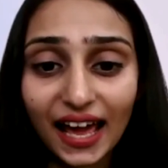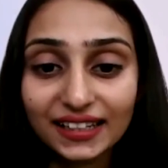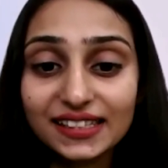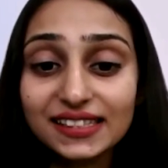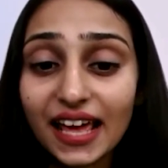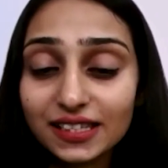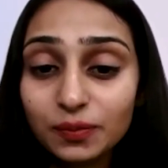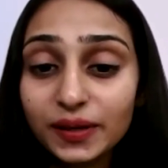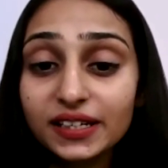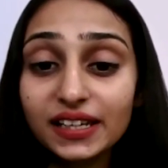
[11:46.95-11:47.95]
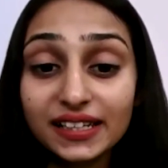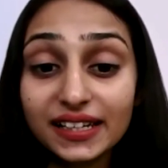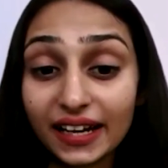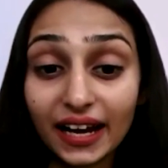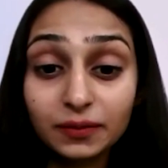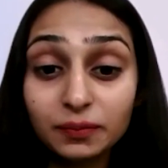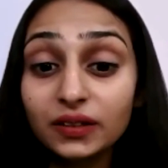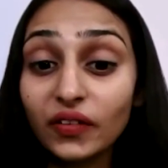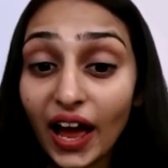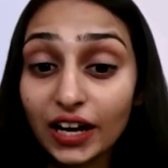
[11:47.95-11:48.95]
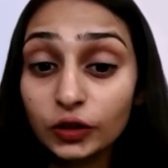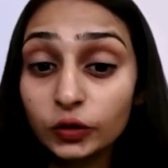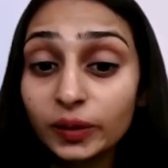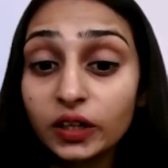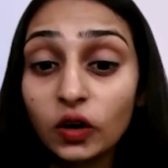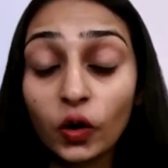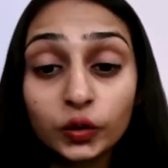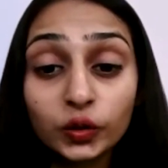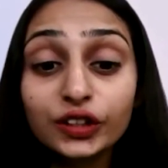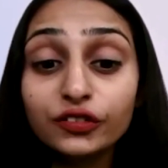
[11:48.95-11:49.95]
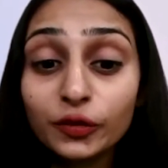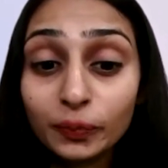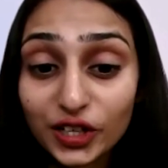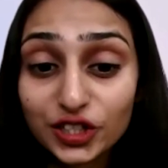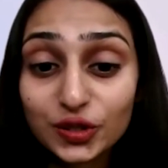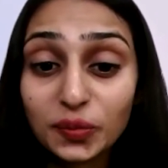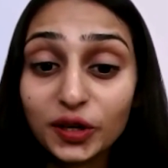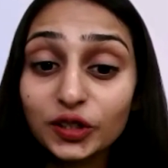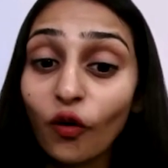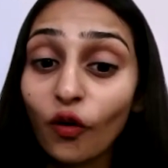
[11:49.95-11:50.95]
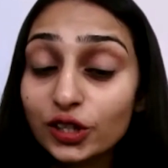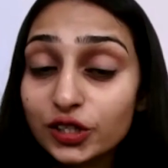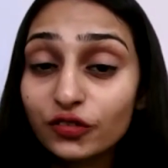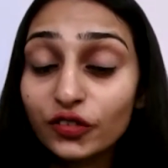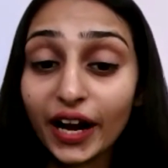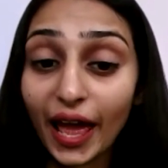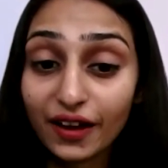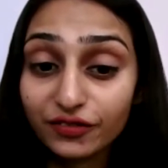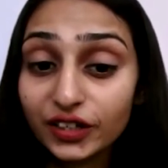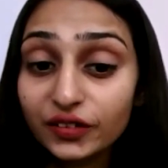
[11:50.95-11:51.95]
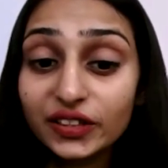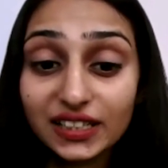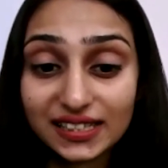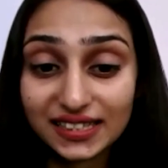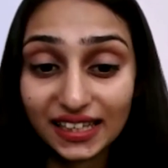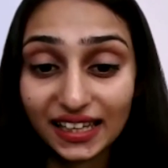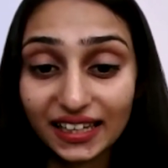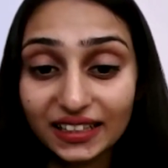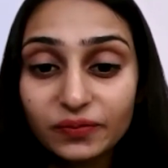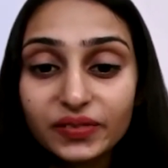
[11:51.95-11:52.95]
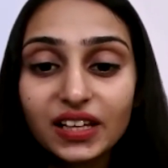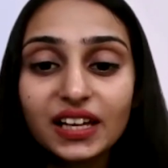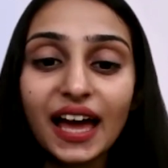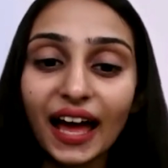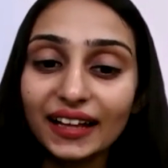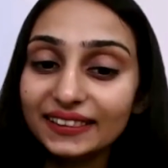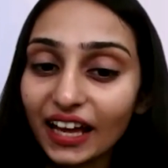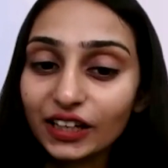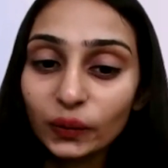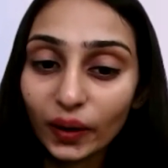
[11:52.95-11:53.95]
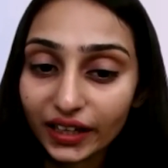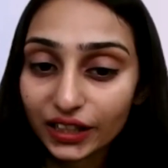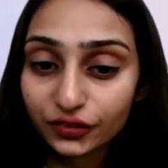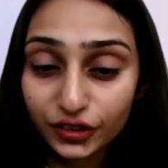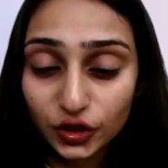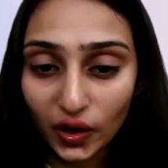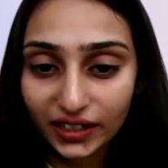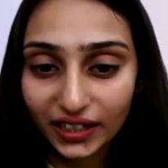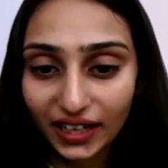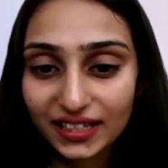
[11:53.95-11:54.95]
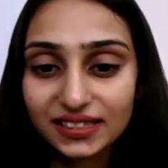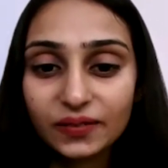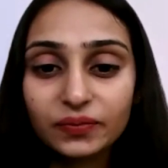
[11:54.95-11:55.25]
And this has been incredibly valuable, not only for patients, but also for everyone listening in. And thank you again for joining us.